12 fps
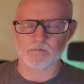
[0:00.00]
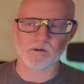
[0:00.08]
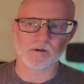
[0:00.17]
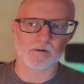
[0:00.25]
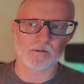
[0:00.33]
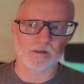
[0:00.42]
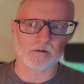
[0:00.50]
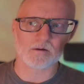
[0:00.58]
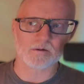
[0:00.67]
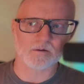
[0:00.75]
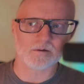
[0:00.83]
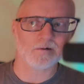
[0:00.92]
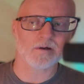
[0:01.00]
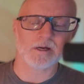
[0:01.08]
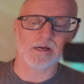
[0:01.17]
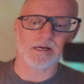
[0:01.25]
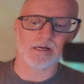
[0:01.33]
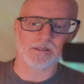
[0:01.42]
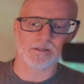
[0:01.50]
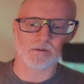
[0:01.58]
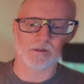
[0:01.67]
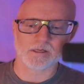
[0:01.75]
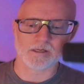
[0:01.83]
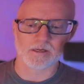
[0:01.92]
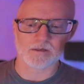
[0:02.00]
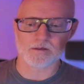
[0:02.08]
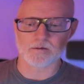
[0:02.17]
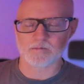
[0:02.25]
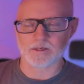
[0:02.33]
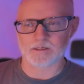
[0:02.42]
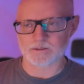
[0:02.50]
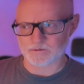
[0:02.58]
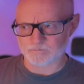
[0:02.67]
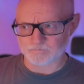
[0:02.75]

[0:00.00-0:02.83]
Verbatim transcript: If you, another thing you can do is you can intermix